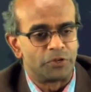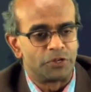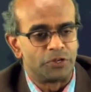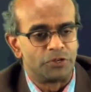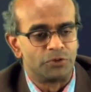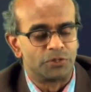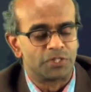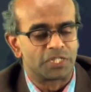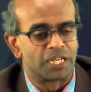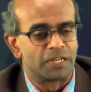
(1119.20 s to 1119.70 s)

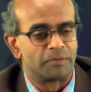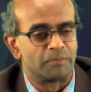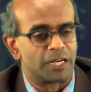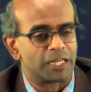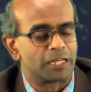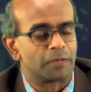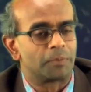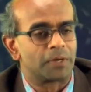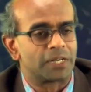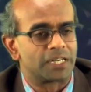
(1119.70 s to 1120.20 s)
using
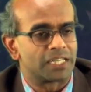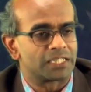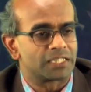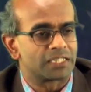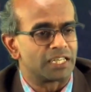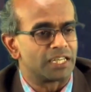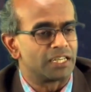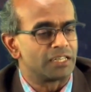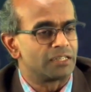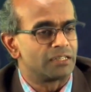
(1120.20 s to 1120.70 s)
multiple
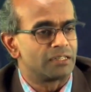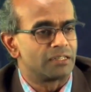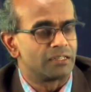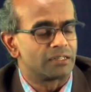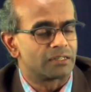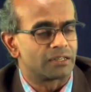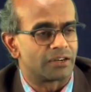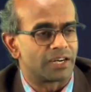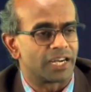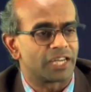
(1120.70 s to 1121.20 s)

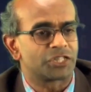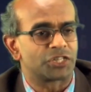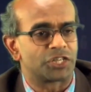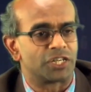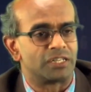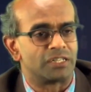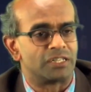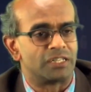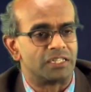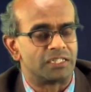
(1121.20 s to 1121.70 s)
testing
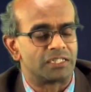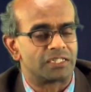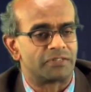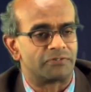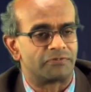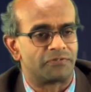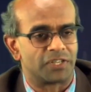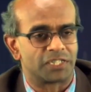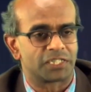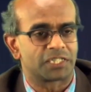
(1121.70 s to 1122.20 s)
correction is
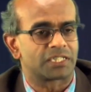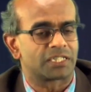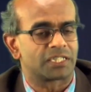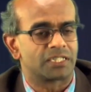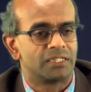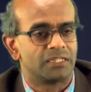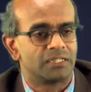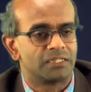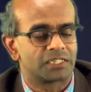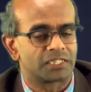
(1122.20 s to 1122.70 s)
the first
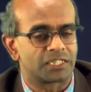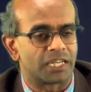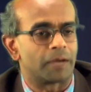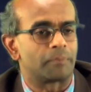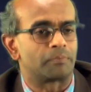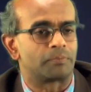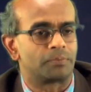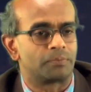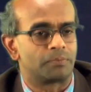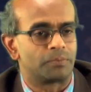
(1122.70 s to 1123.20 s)

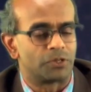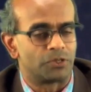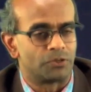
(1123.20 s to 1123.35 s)
step